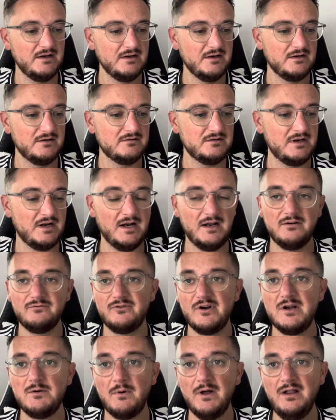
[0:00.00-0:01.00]
you know,
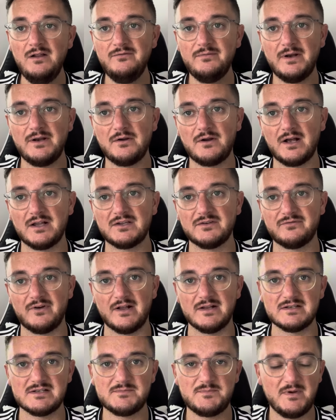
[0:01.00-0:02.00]
really well for Newcastle
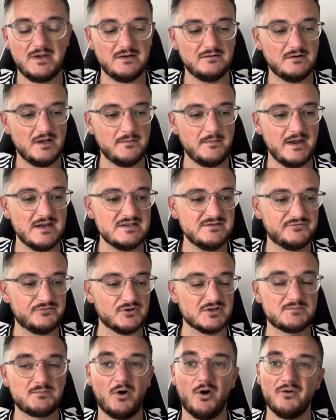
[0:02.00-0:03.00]
fans. He's been amazing for us,
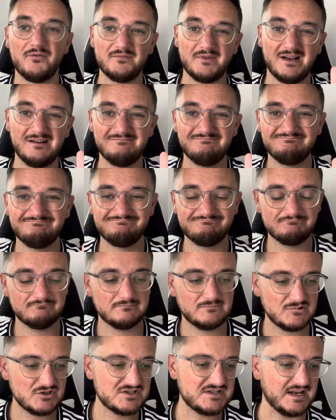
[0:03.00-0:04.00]
apart from that
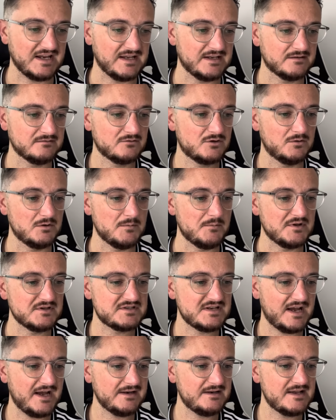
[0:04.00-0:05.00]
stinking couple of months he
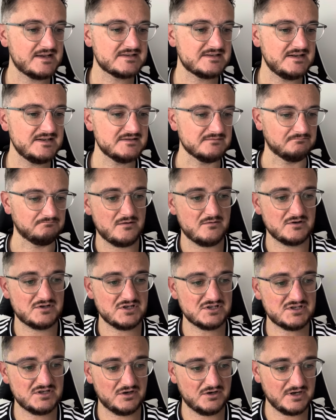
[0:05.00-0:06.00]
had last season. But
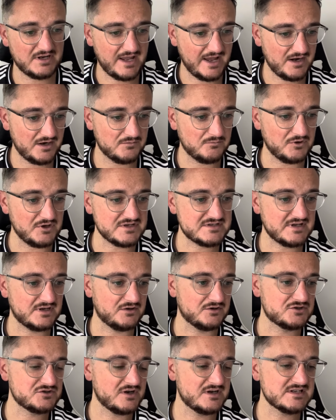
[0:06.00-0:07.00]
just again on what he said on
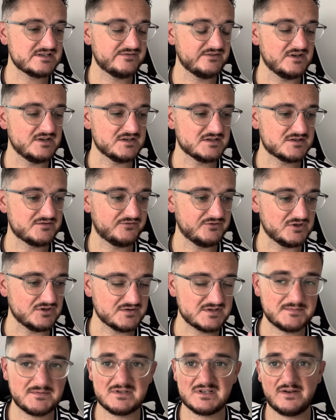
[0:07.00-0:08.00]
transfers, for the
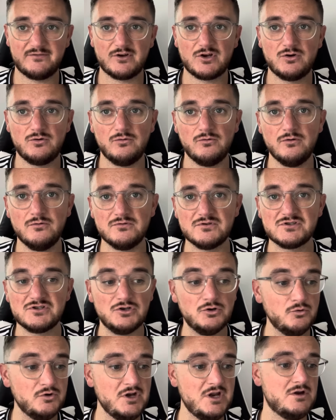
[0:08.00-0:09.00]
specific quote, was
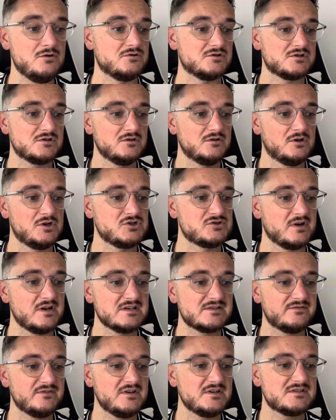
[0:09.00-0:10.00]
no news on
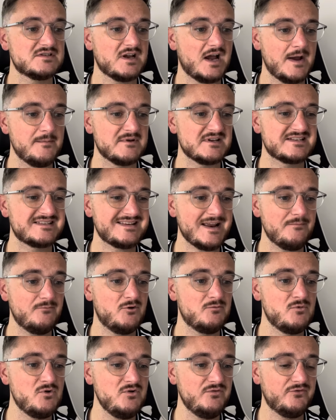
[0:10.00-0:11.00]
transfers. I'm a step
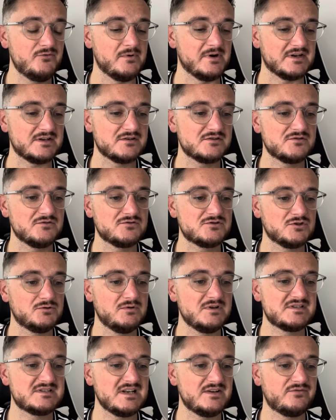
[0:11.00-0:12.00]
removed from it, so it's
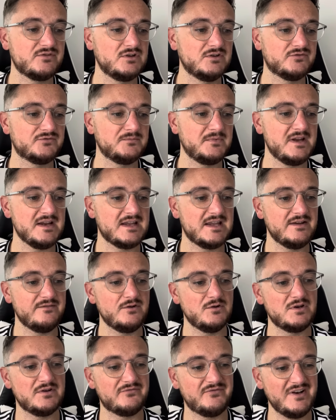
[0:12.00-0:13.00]
always difficult for me to give you
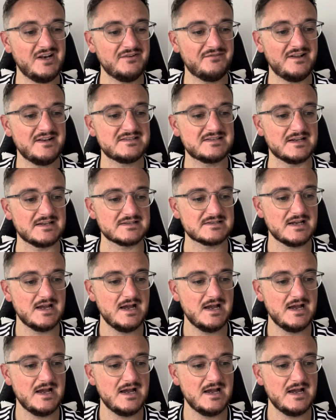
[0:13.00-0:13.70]
definitive answers,